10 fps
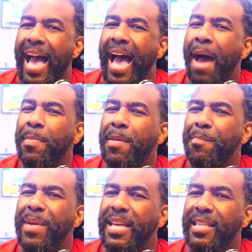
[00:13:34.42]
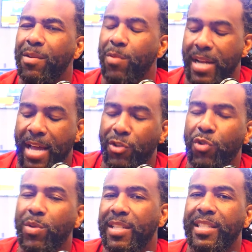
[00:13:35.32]
I'm the best at what I
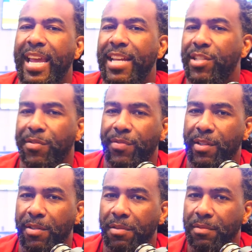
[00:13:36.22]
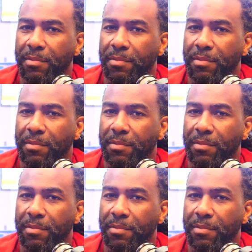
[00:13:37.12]
do in this agent field.